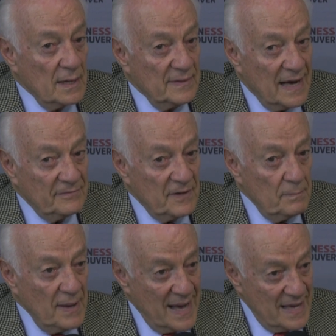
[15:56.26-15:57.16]

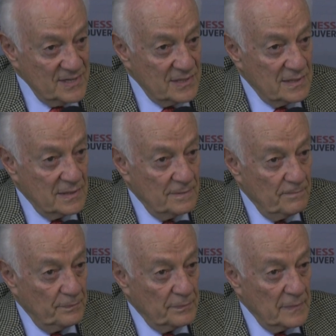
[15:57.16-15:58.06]
NAFTA passed
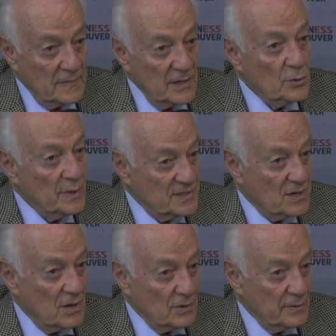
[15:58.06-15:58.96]
the U.S.
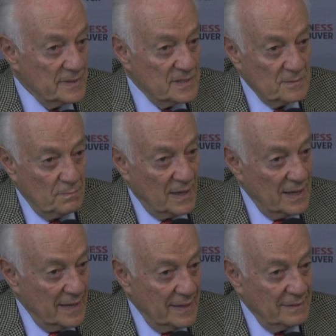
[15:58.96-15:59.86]
Congress
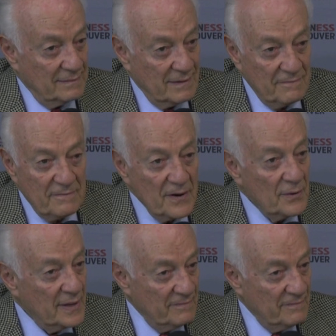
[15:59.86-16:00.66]
by a very,